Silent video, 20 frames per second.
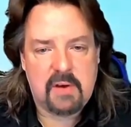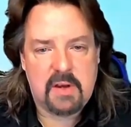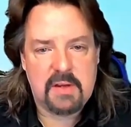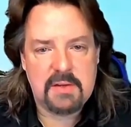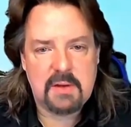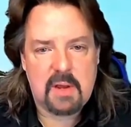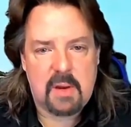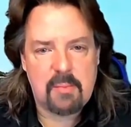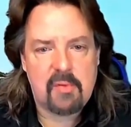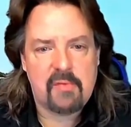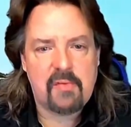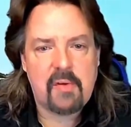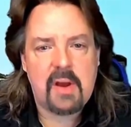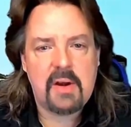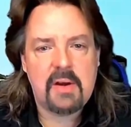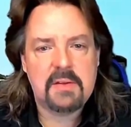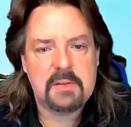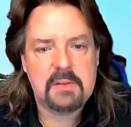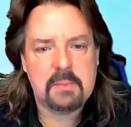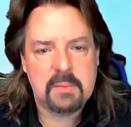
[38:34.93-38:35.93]
I, I
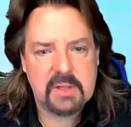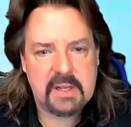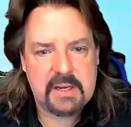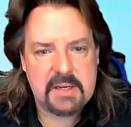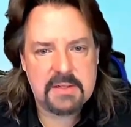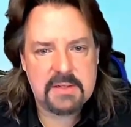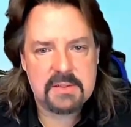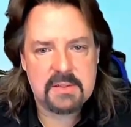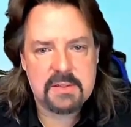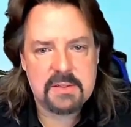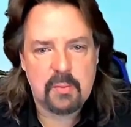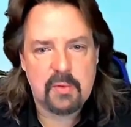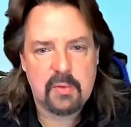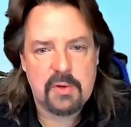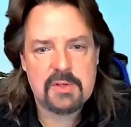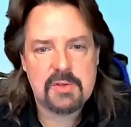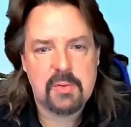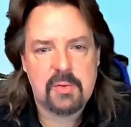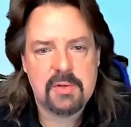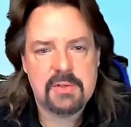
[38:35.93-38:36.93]
provided some links to some
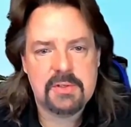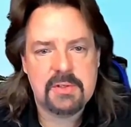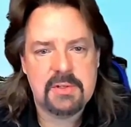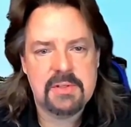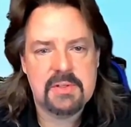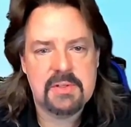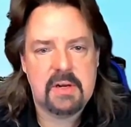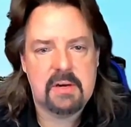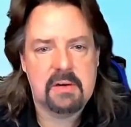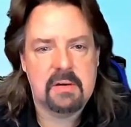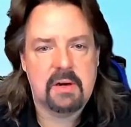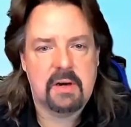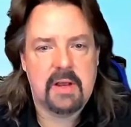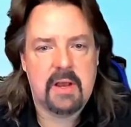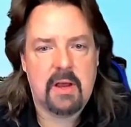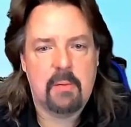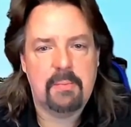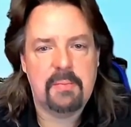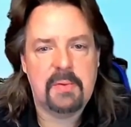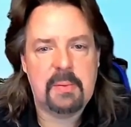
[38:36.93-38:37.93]
resources that are going to
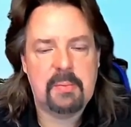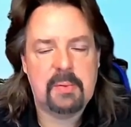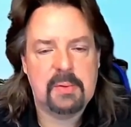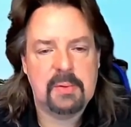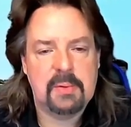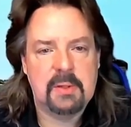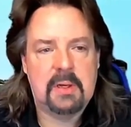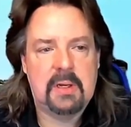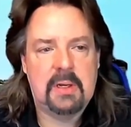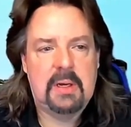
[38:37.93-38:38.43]
help people